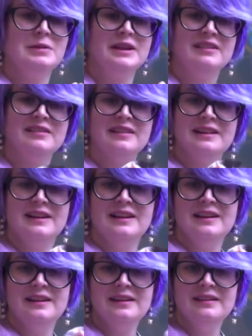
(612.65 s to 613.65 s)
but
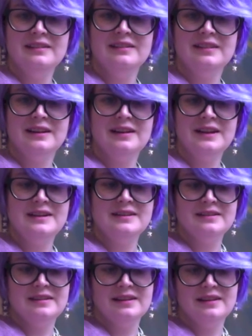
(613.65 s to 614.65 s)
yeah, now
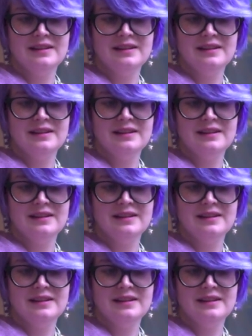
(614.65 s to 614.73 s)
he's